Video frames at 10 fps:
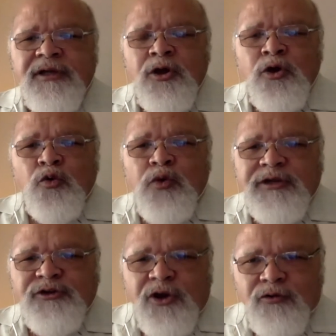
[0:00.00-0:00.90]
we
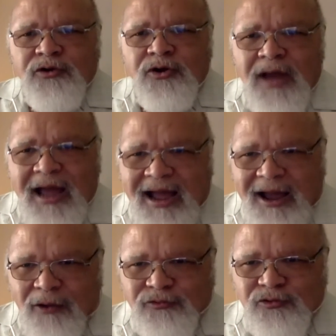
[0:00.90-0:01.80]
don't know how
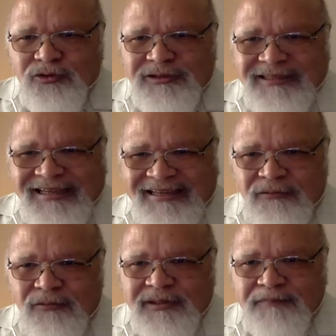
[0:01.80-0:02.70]
to deal with
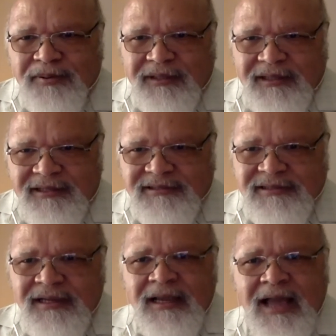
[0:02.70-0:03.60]
the police,
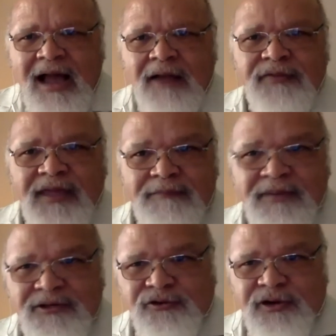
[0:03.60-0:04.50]
how they've been
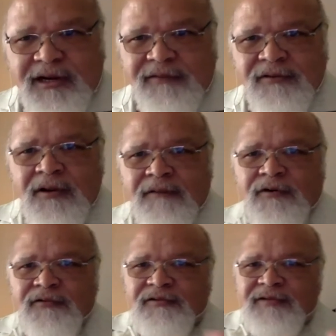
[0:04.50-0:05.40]
trained
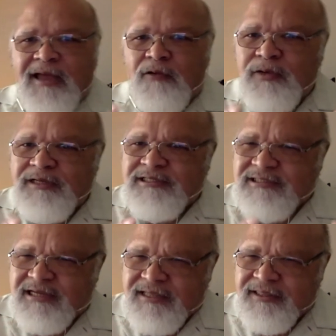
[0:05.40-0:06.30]
versus how we see
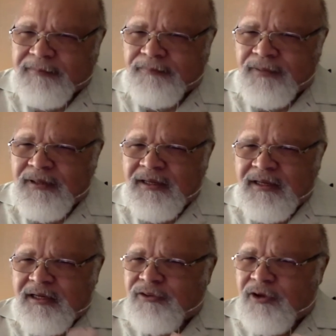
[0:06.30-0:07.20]
them. Any
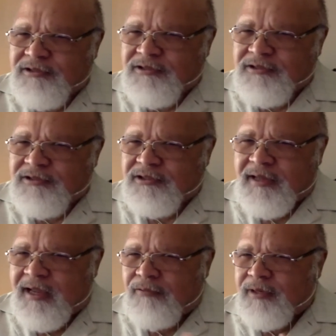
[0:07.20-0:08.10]
thoughts on
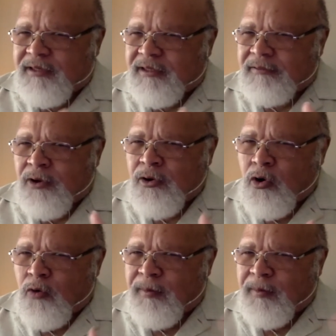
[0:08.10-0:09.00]
how we can open
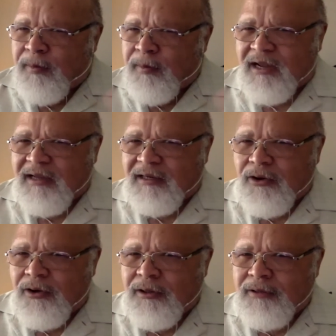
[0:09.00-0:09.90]
a line of
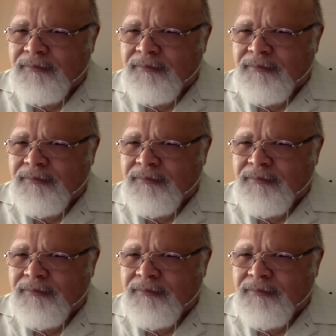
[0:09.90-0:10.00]
dialogue?